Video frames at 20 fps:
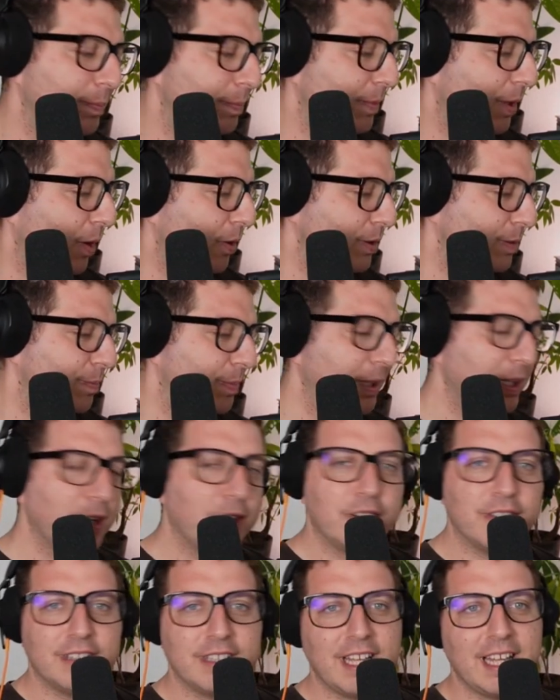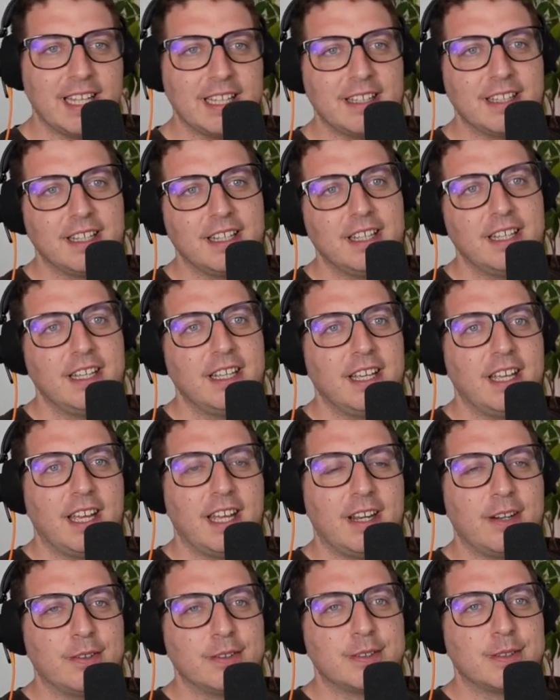goes beyond that.
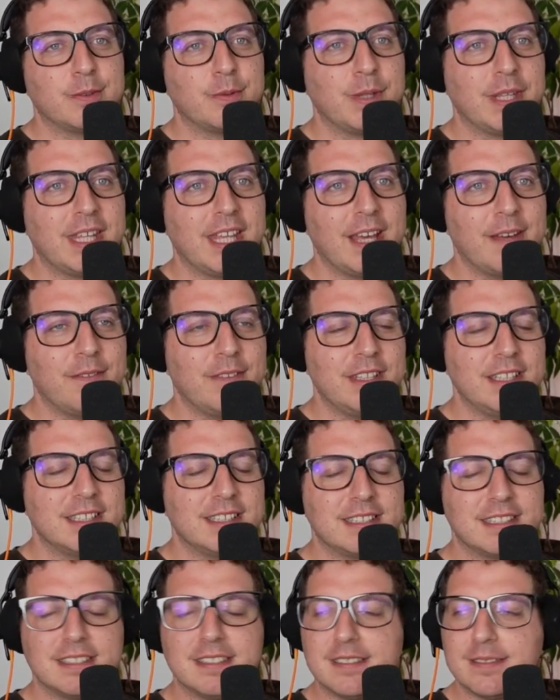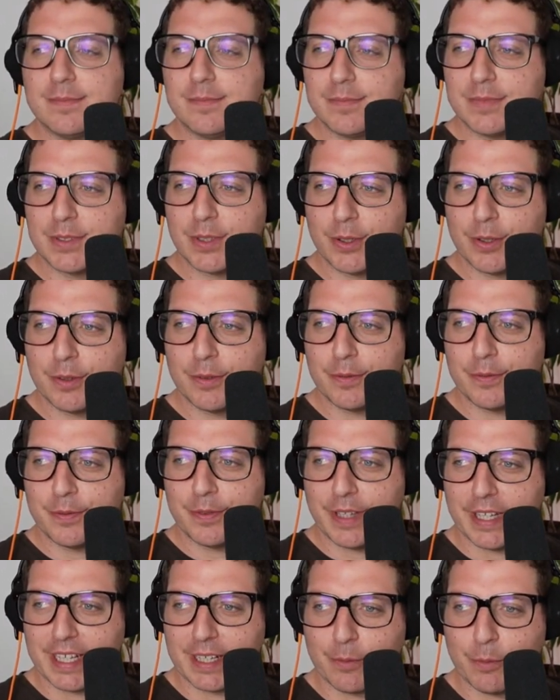And also we have this sort of
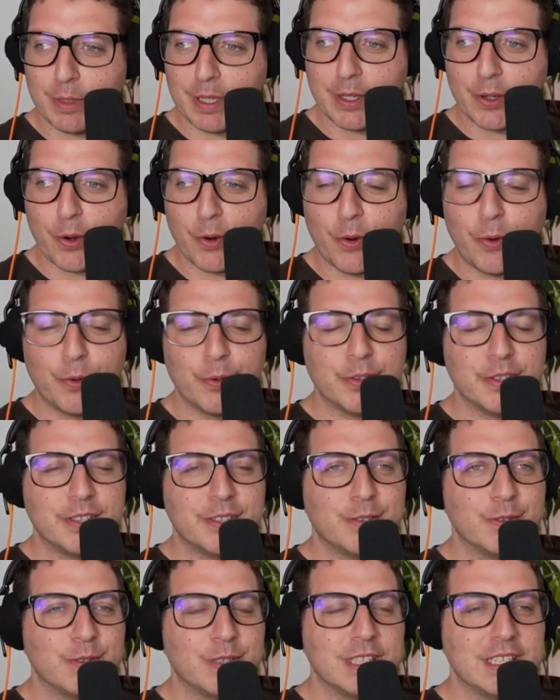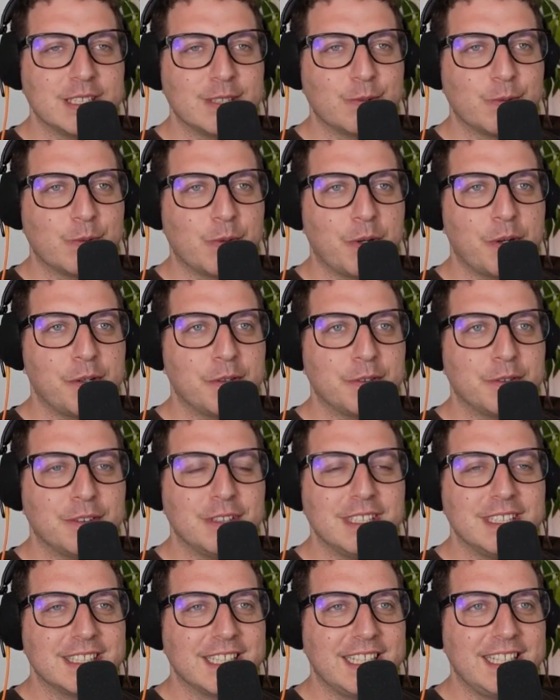like we hold to this role, to
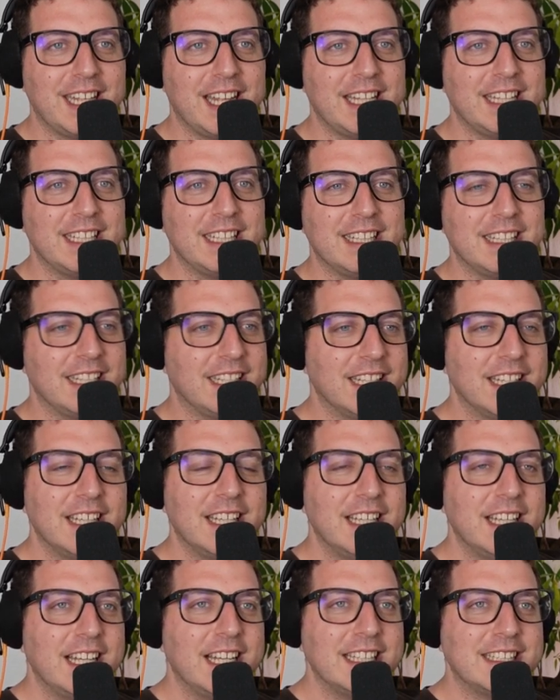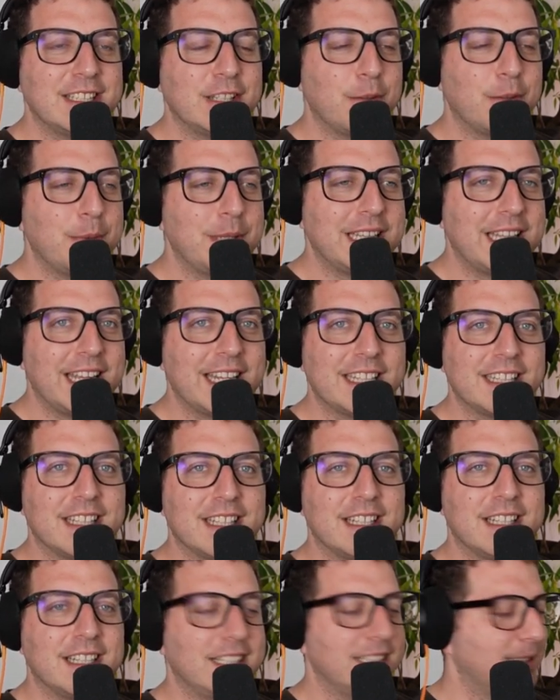this identity. It's a little bit like
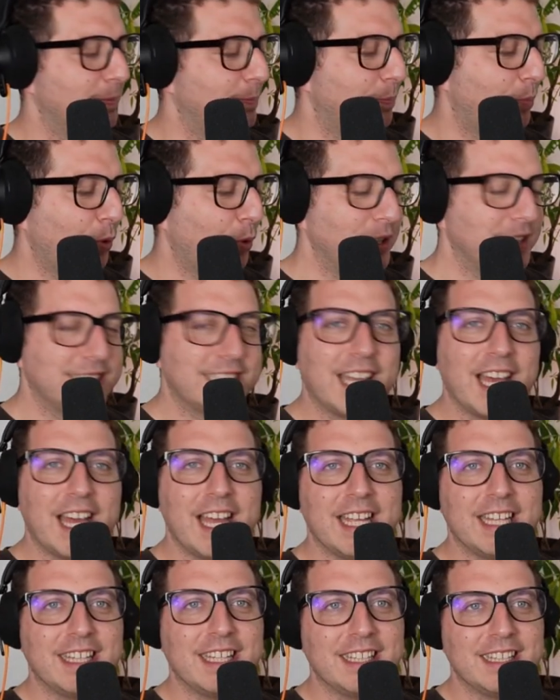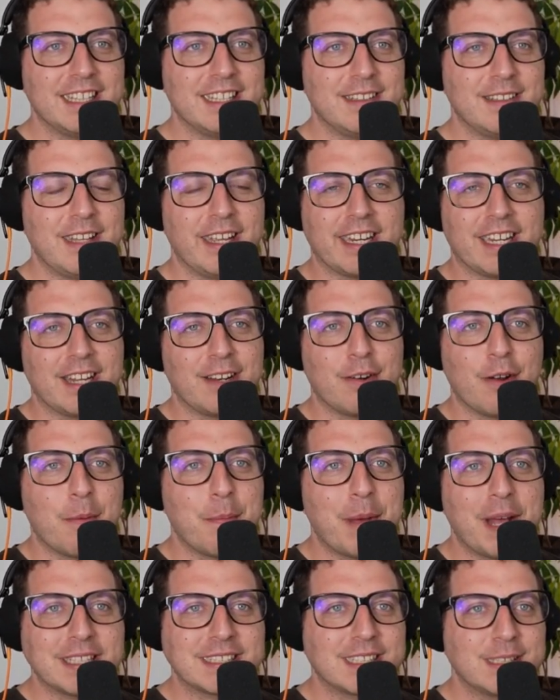the sports guy that, like, I don't know,
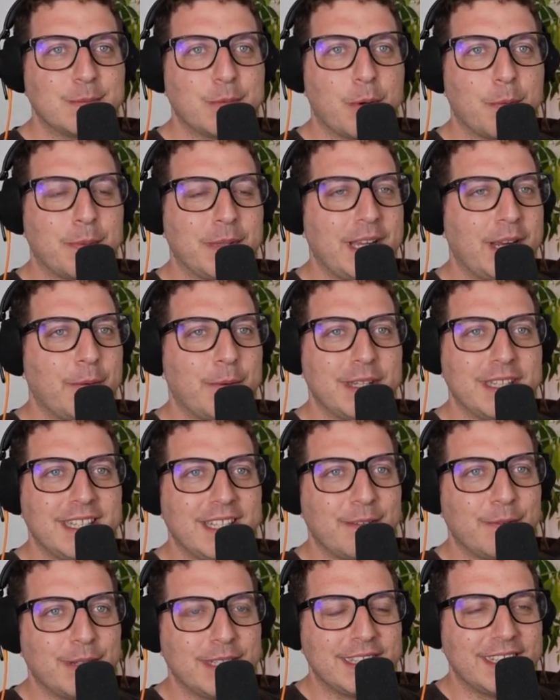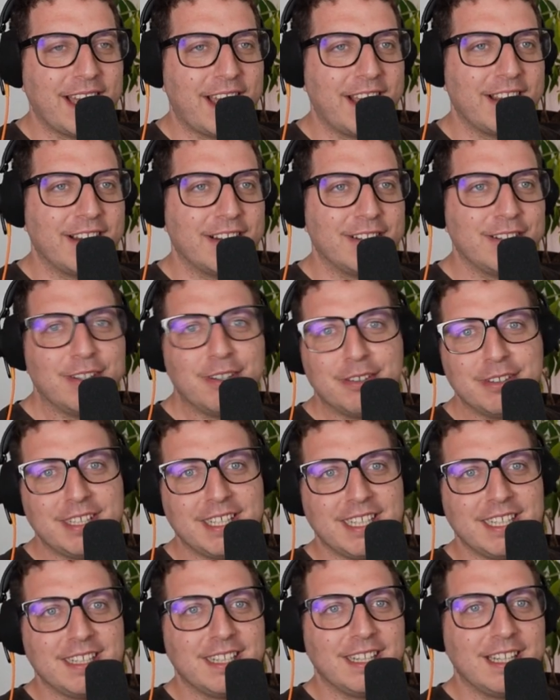basketball player, when they retire, no,
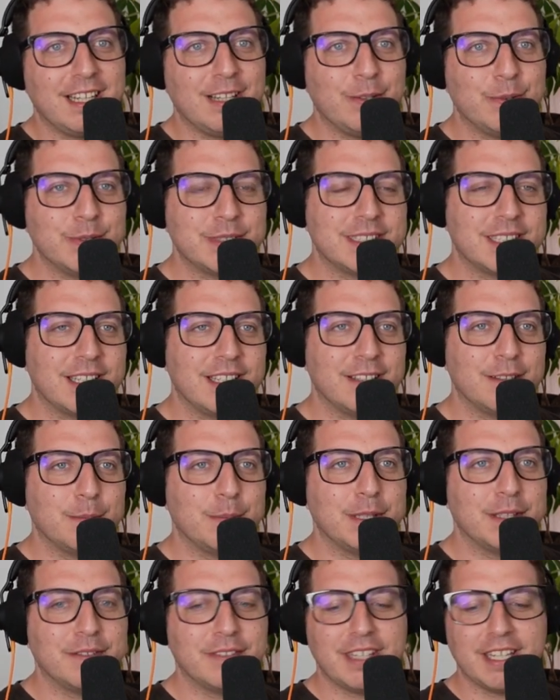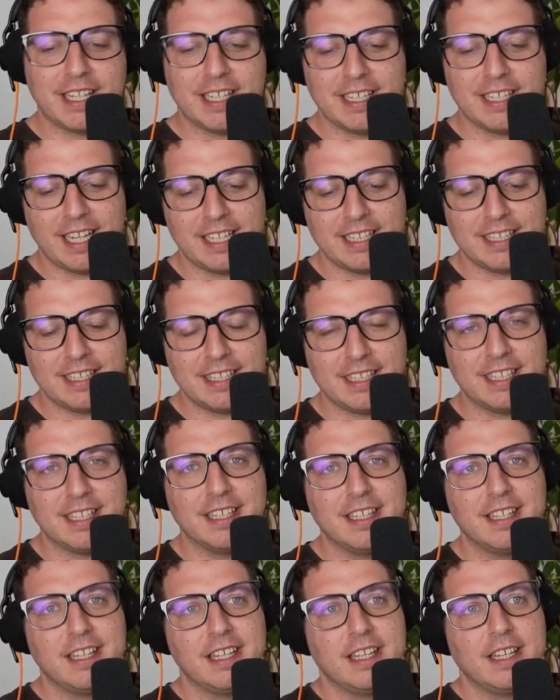they lose a little bit of their identity.
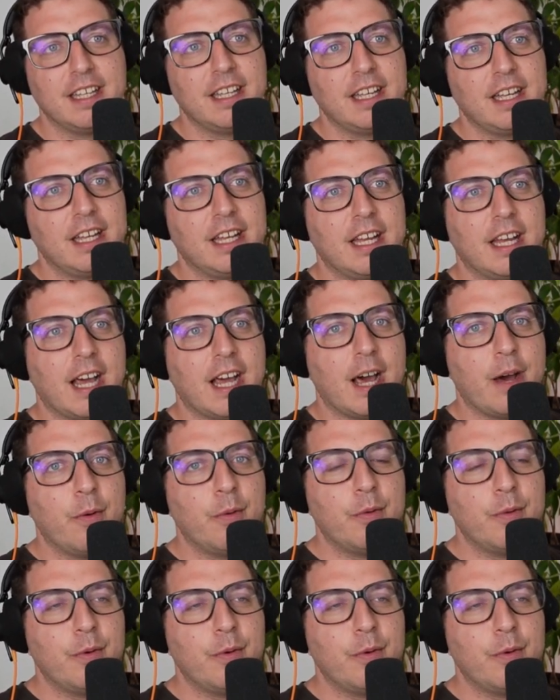How